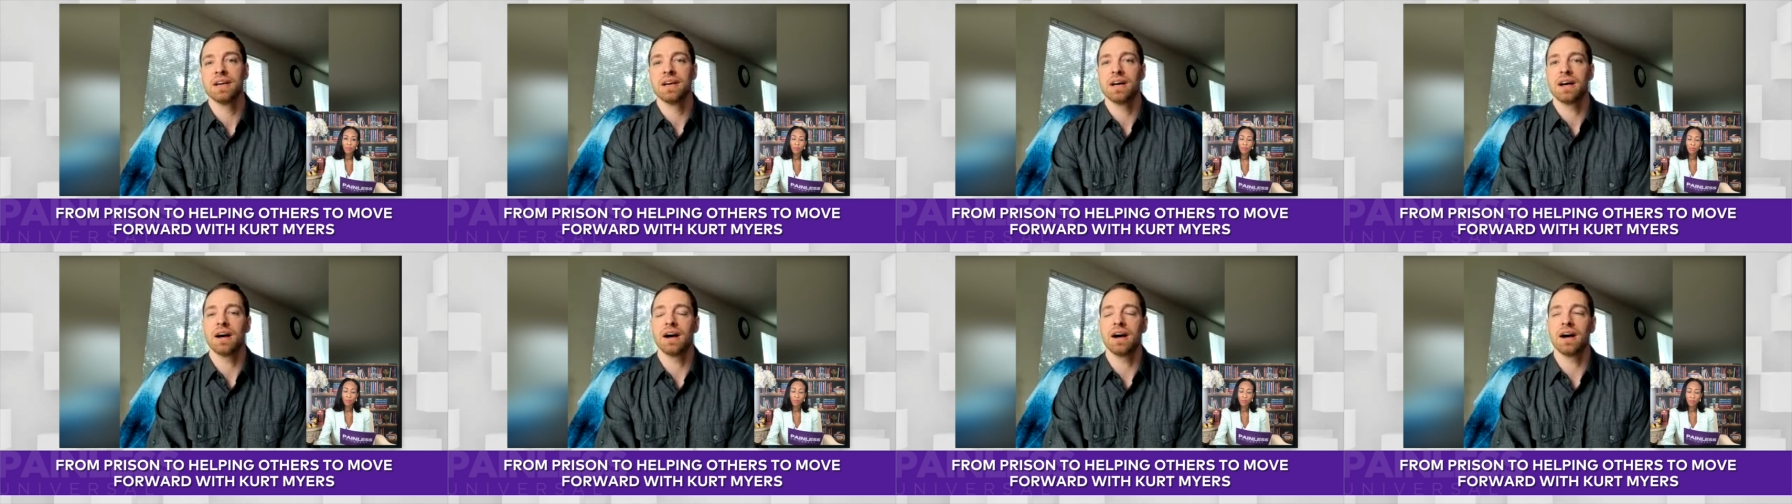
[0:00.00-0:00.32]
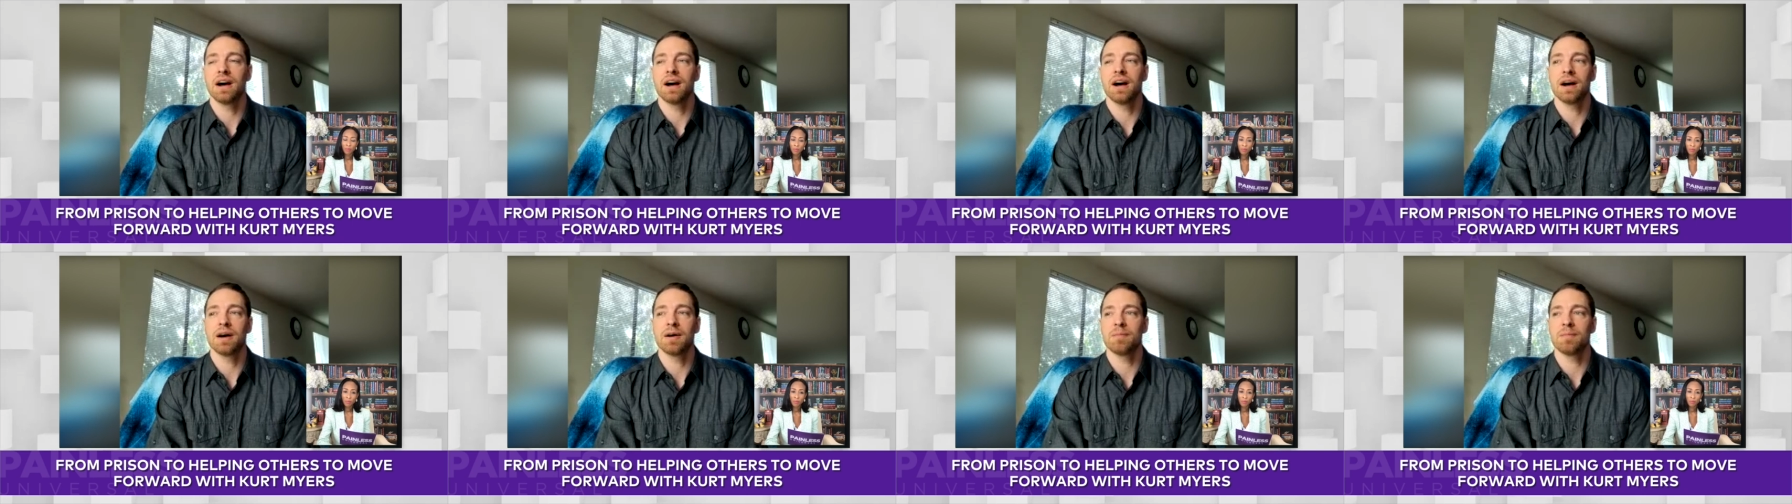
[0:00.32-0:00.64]

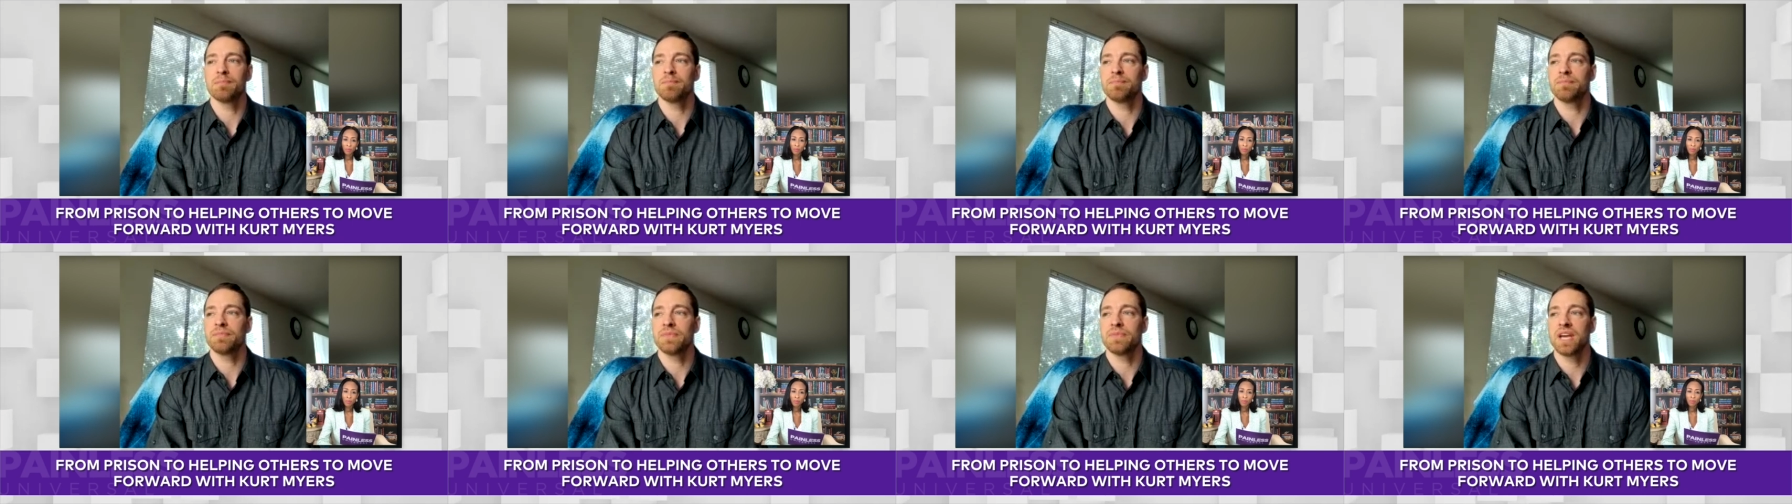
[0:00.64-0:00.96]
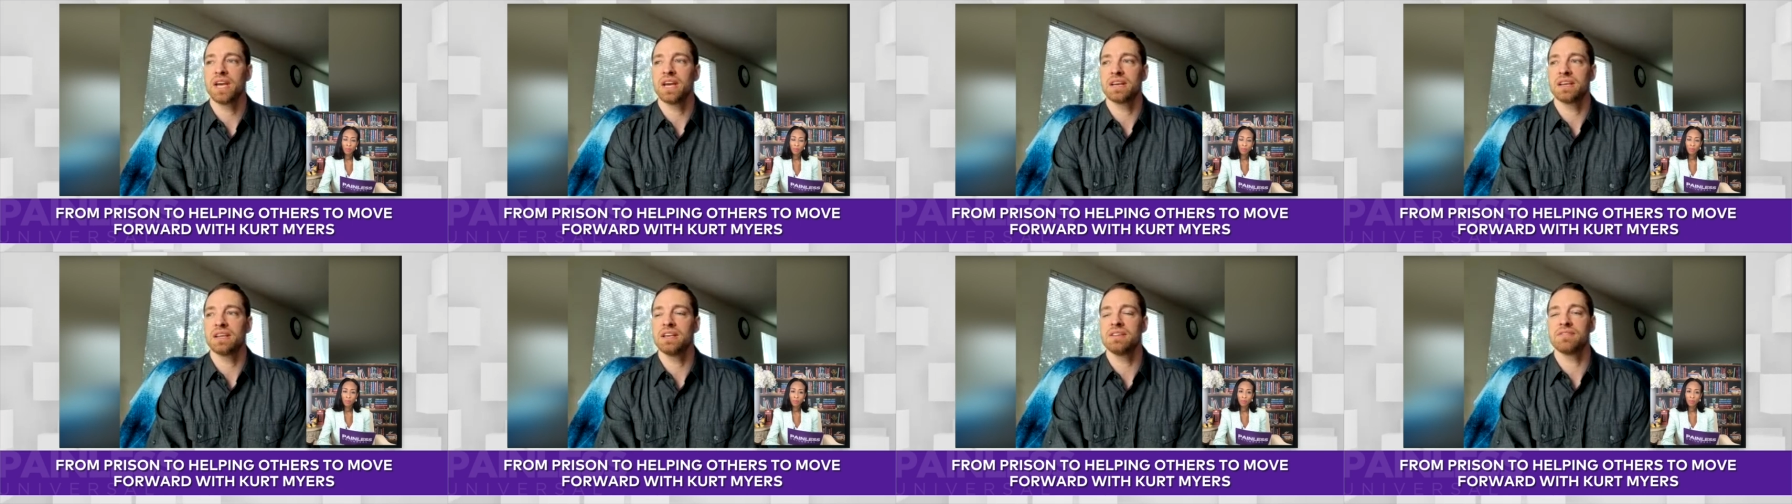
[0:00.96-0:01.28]
Um,
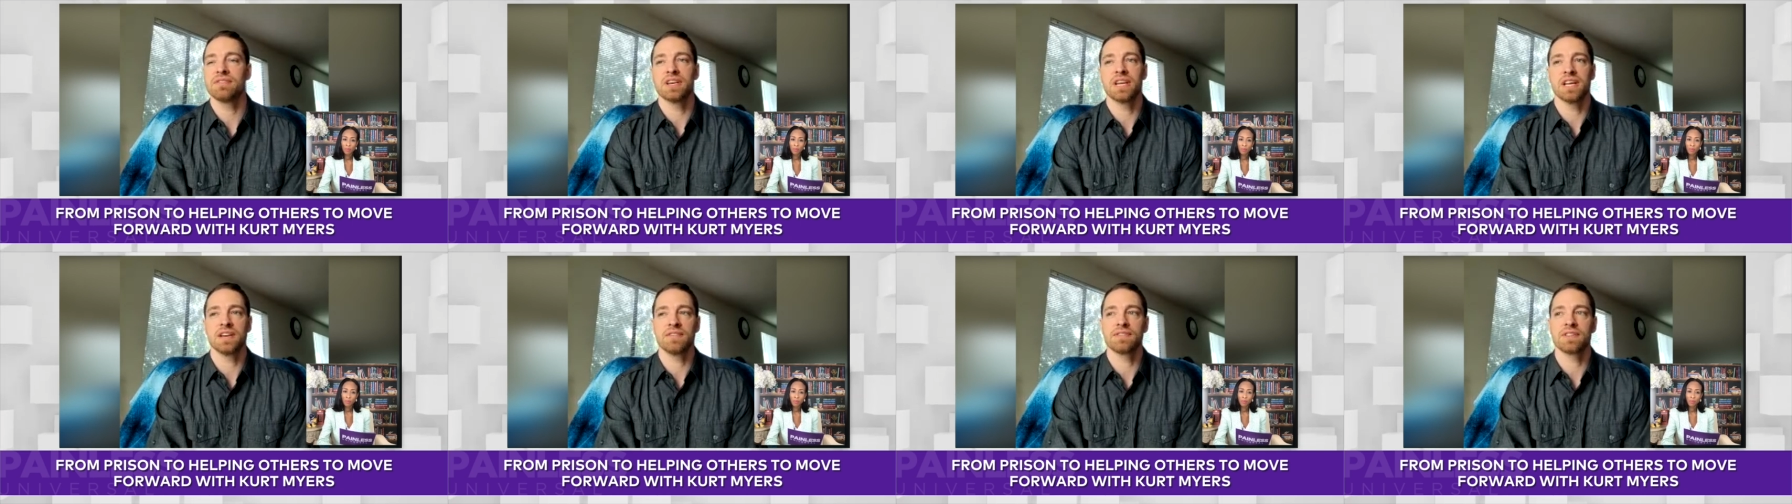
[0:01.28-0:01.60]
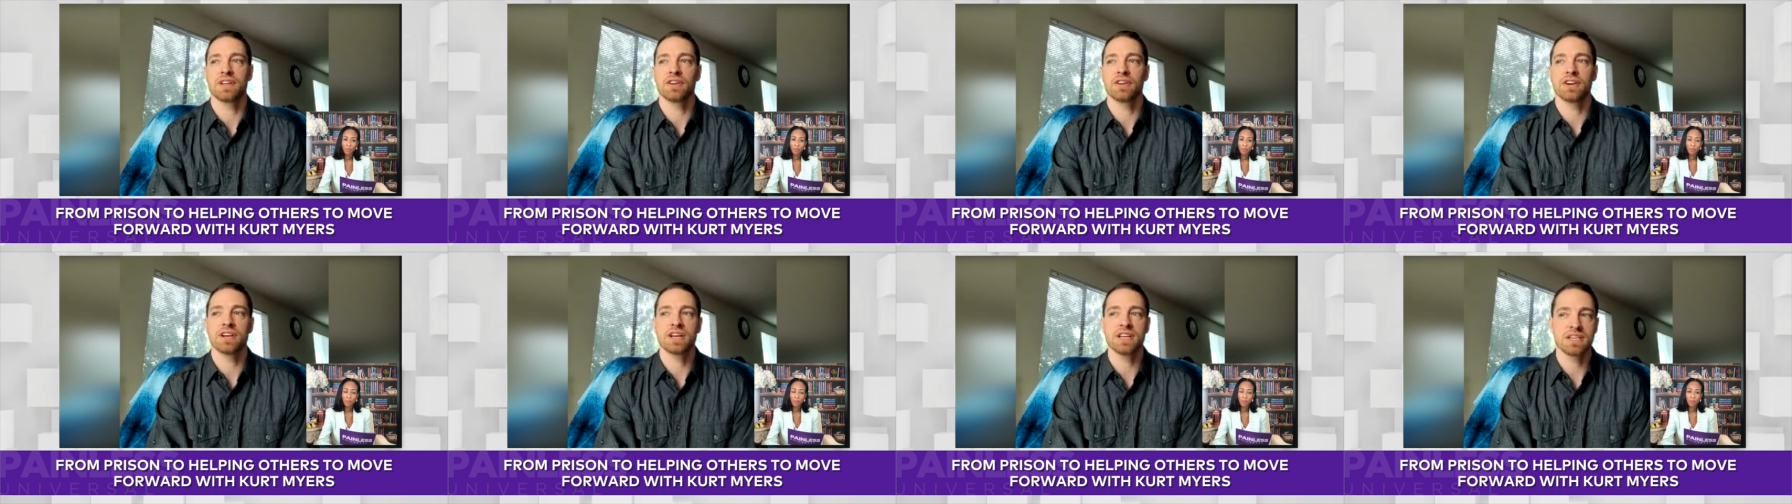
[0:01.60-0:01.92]
and even if
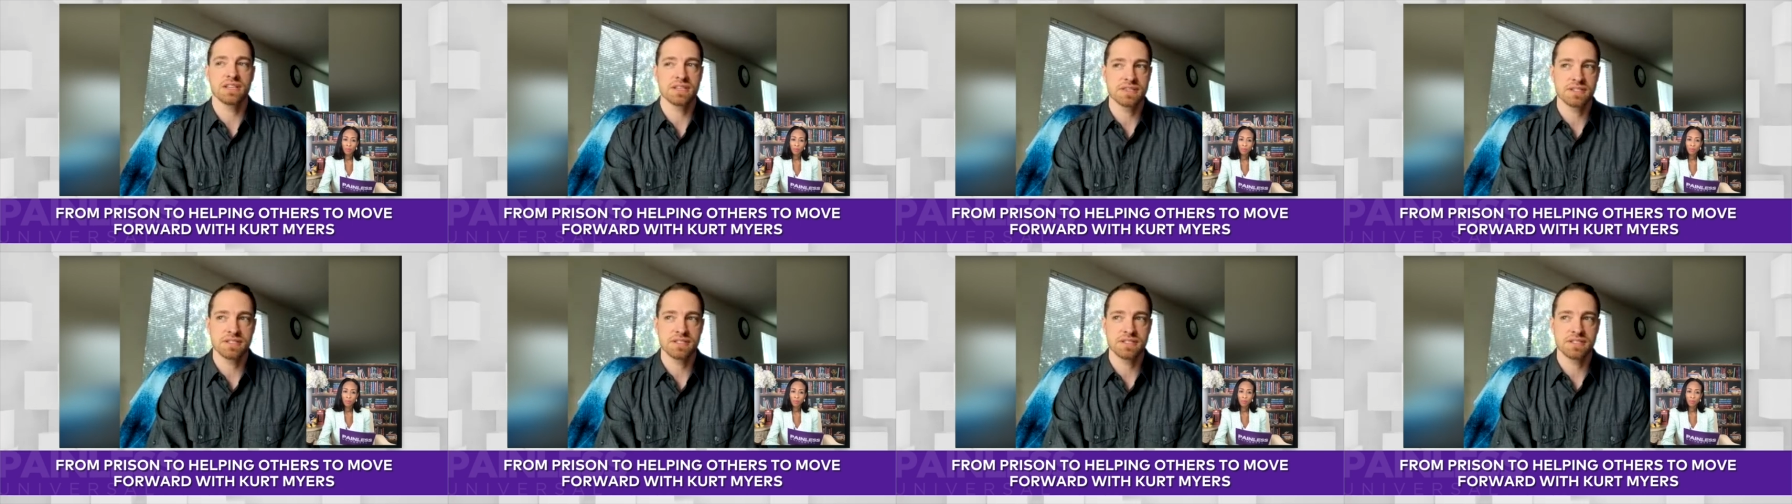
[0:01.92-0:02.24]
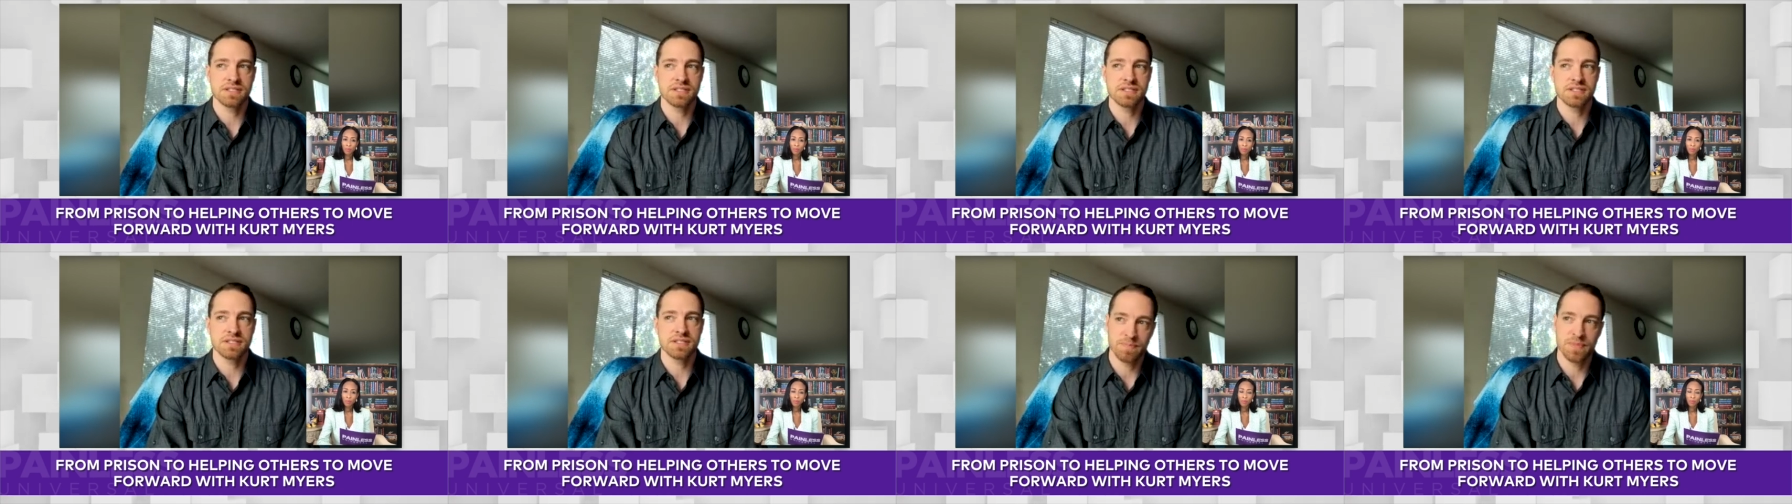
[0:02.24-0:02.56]
there
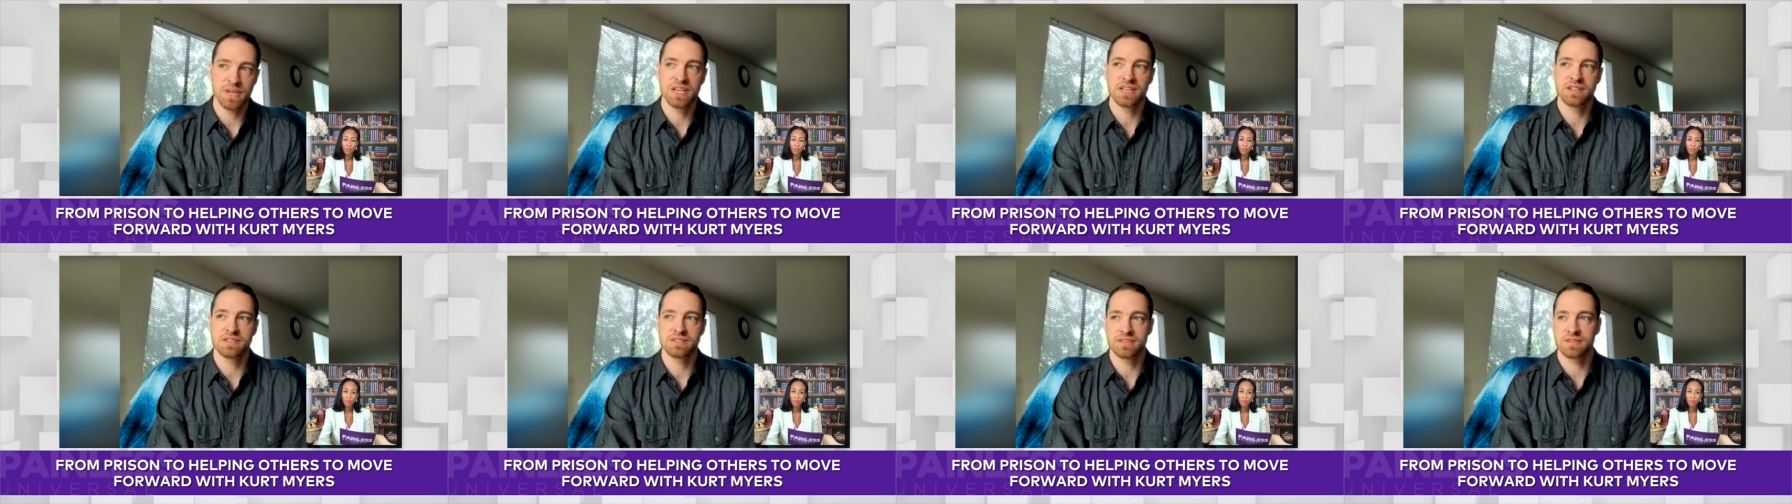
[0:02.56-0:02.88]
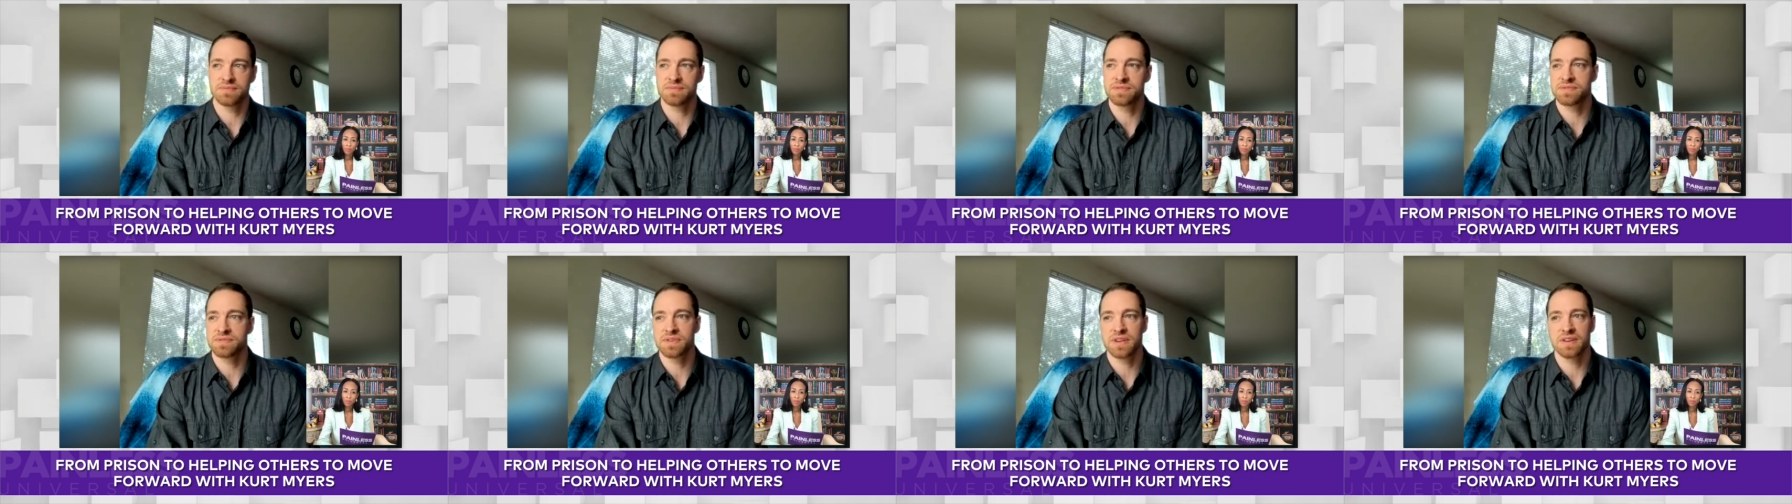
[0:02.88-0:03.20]
is means
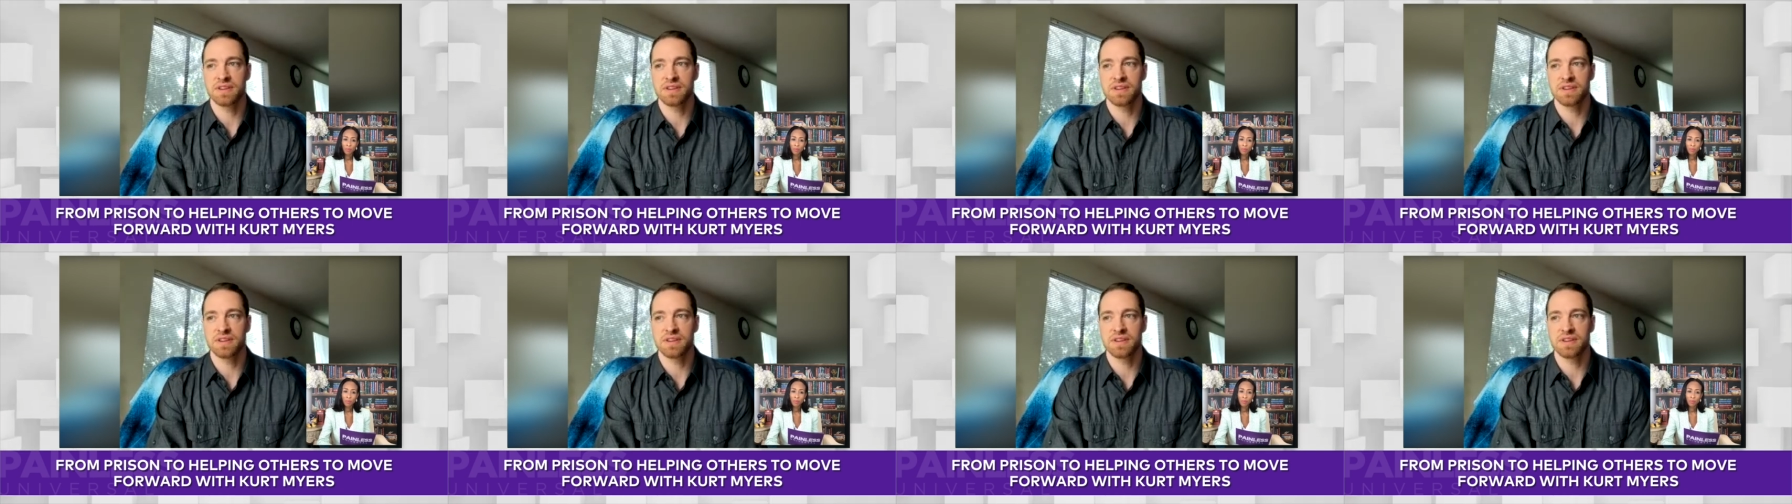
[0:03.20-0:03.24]
of